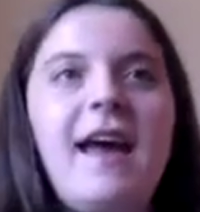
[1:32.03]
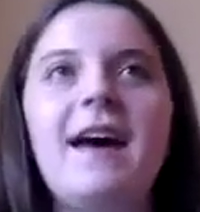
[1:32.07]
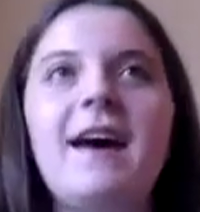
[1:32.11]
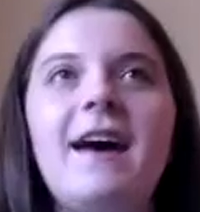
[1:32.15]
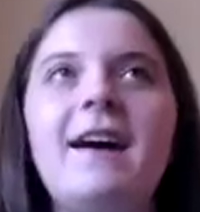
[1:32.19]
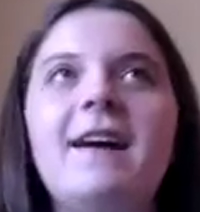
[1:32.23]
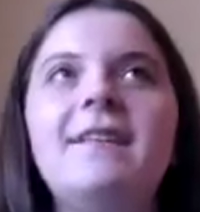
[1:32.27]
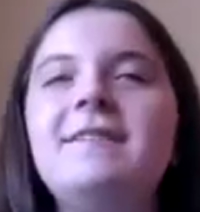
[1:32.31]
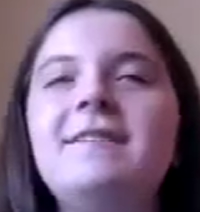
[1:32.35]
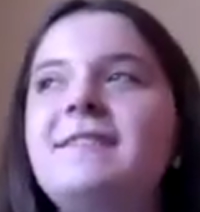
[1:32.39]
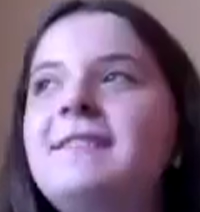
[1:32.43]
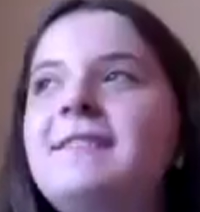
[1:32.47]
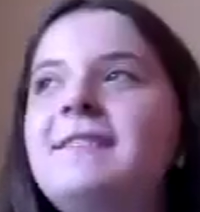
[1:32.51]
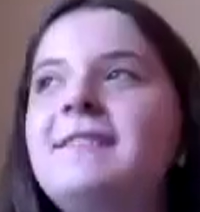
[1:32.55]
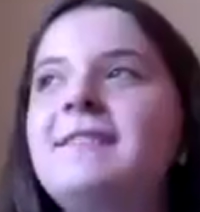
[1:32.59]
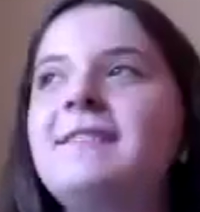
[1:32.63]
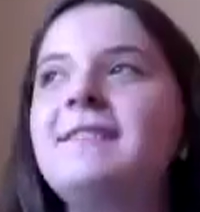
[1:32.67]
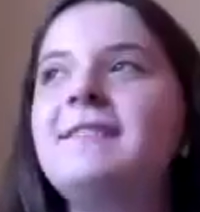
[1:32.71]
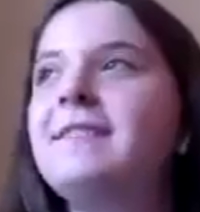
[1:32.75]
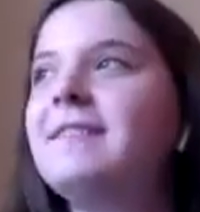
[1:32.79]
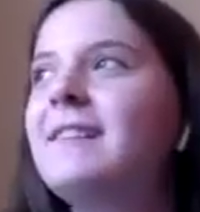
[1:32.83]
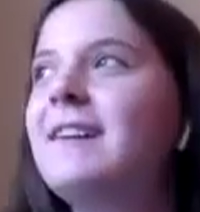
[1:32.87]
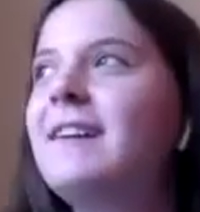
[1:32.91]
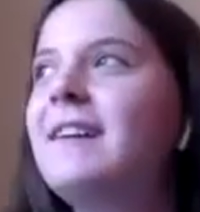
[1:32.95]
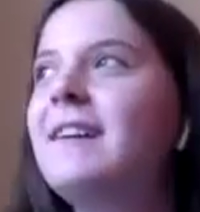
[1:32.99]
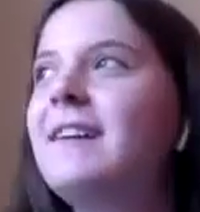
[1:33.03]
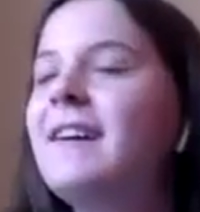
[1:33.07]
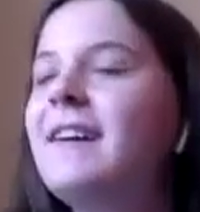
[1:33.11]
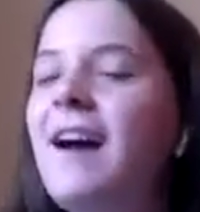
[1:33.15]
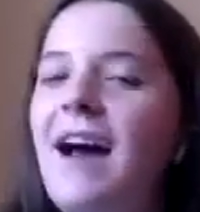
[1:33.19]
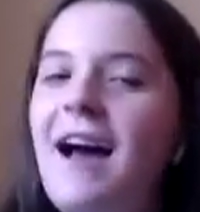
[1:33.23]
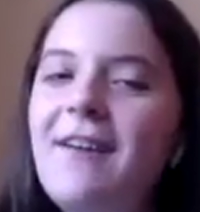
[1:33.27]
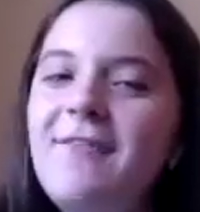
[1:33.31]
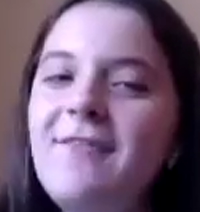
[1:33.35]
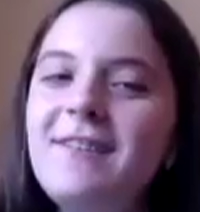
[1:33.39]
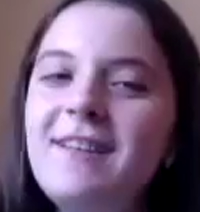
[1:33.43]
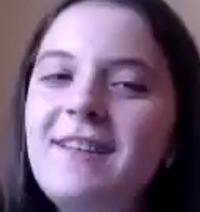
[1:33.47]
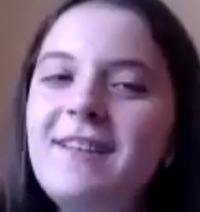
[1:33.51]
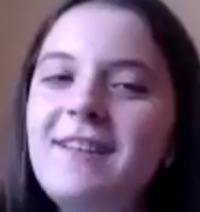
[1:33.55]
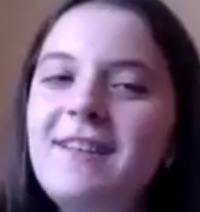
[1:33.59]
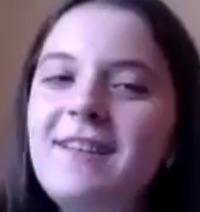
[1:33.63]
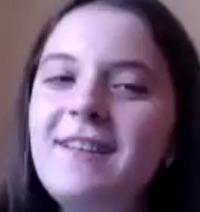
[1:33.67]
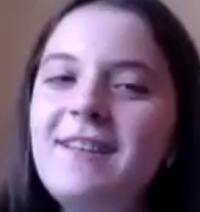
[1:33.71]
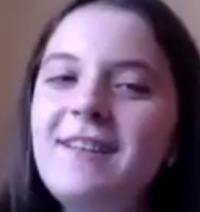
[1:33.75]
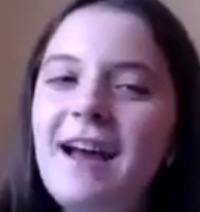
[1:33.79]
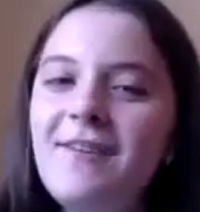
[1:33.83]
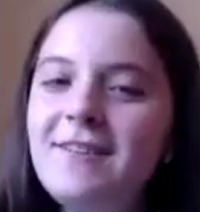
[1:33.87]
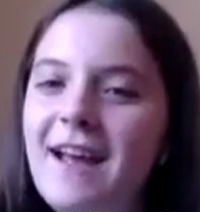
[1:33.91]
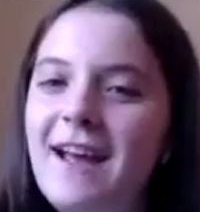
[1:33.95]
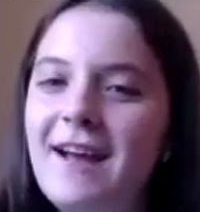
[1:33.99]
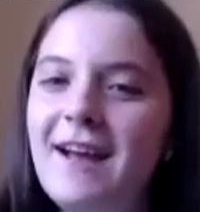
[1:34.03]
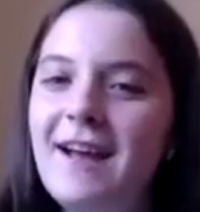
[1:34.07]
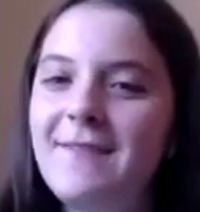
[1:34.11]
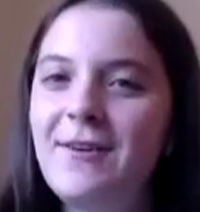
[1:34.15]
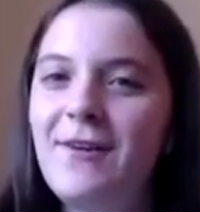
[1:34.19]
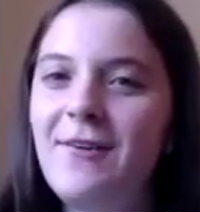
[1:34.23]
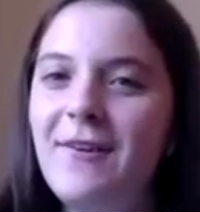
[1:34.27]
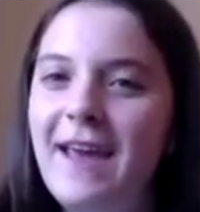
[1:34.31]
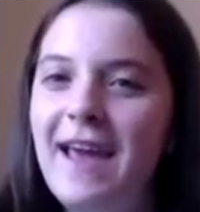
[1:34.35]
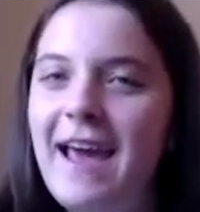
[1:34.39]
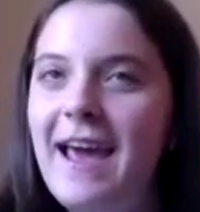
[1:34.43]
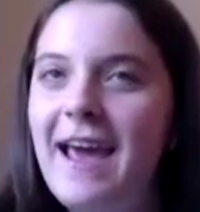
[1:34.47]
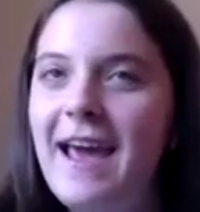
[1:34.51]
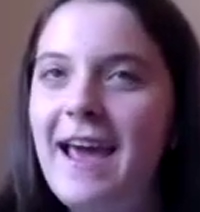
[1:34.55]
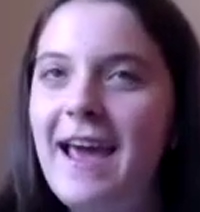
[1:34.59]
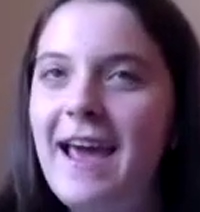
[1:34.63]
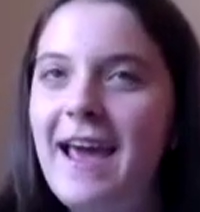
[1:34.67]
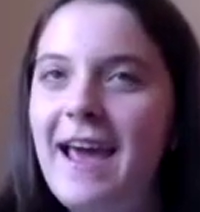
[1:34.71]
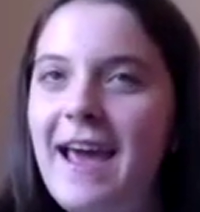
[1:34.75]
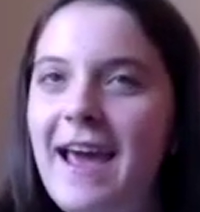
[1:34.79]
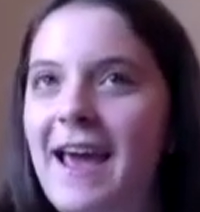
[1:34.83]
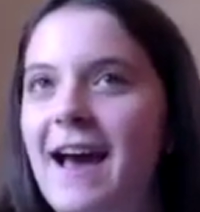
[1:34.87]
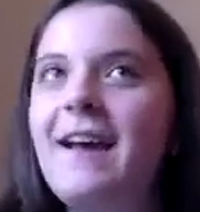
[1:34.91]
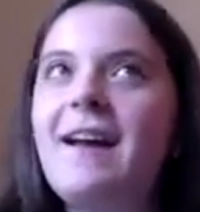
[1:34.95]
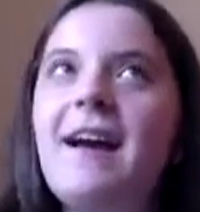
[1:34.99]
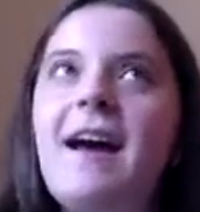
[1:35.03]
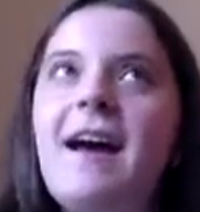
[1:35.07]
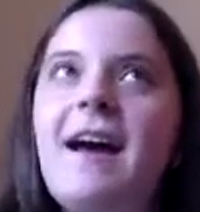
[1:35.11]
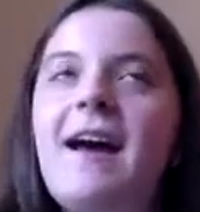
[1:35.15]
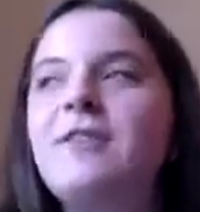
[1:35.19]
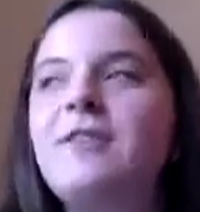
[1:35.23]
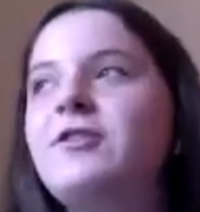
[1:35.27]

And yeah, I would say I'm okay at it.